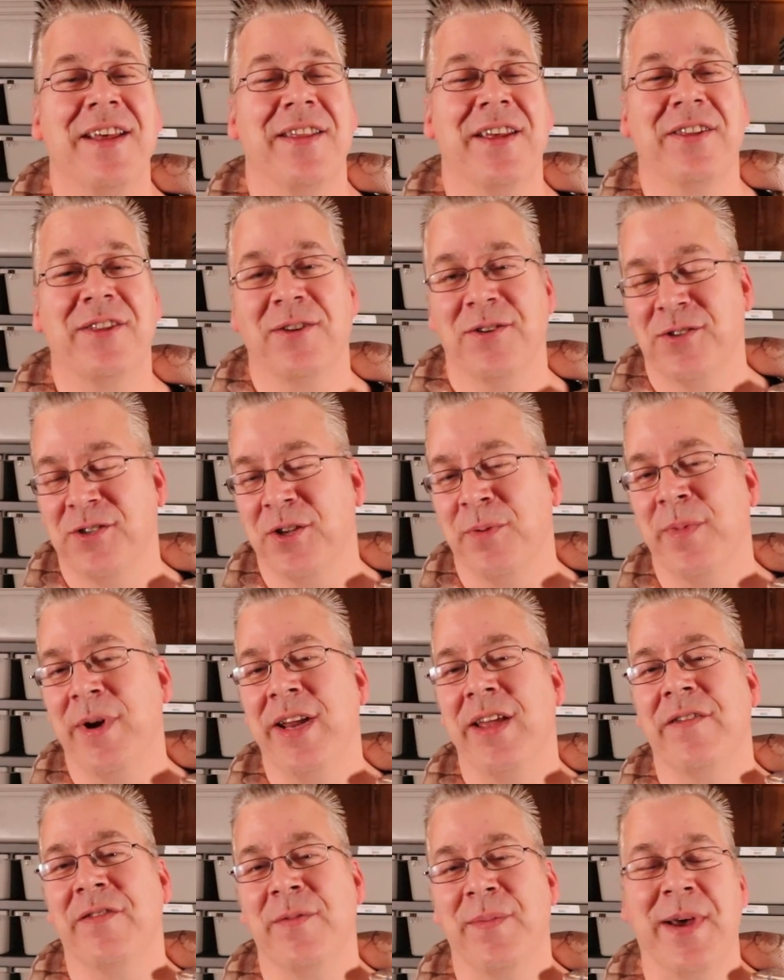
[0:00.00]
that there's so
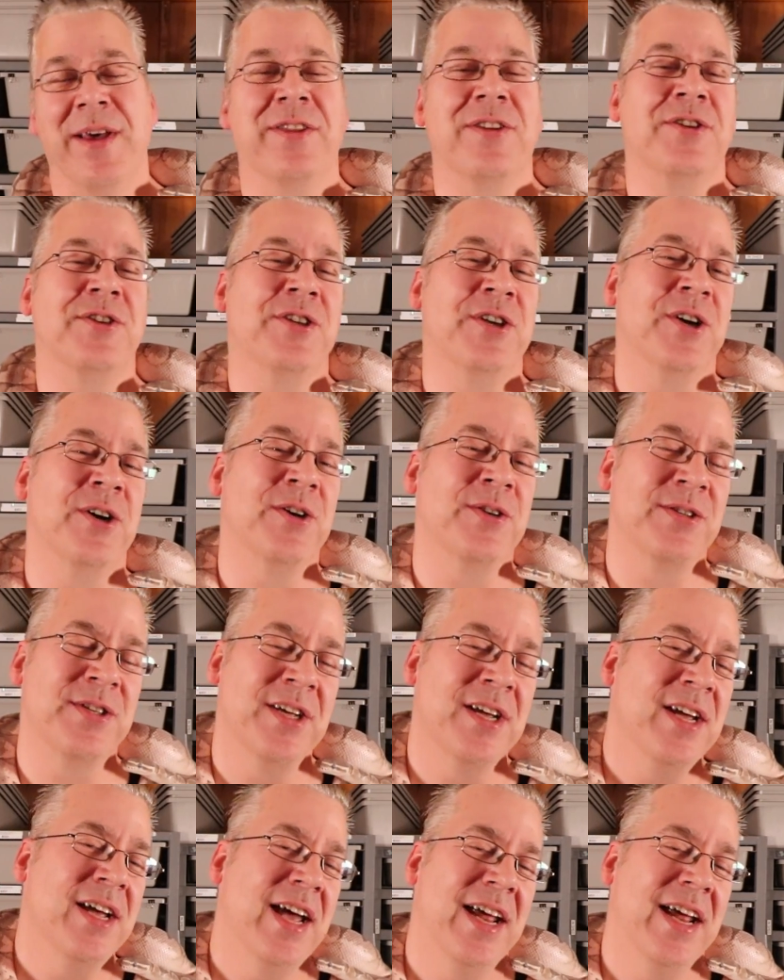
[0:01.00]
many of them at the shows.